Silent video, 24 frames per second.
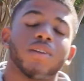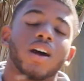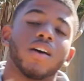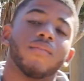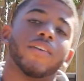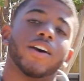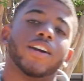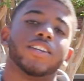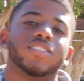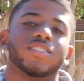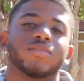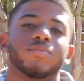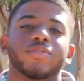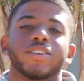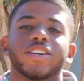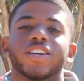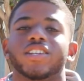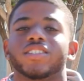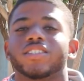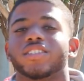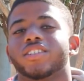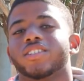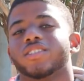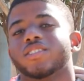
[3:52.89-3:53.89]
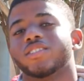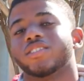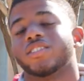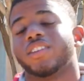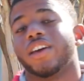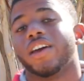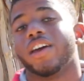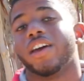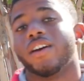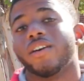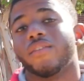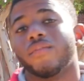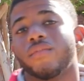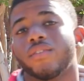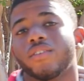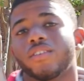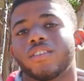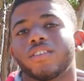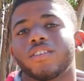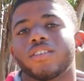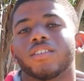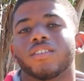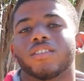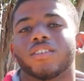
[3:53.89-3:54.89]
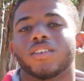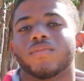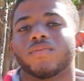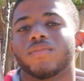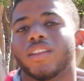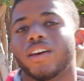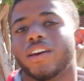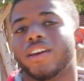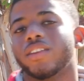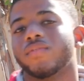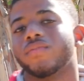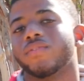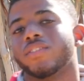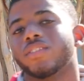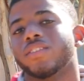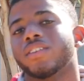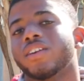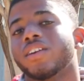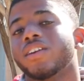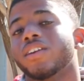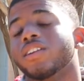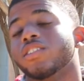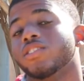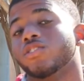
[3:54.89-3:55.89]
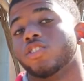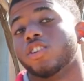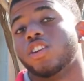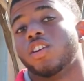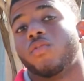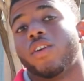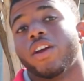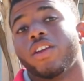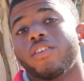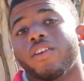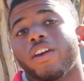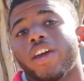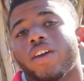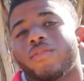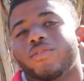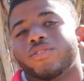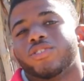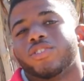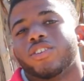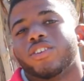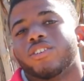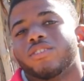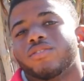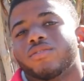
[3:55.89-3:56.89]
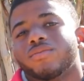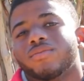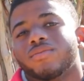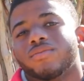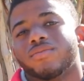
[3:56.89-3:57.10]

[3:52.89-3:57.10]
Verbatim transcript: My advice to BHS is to have fun, love life, and enjoy while you have it, you know?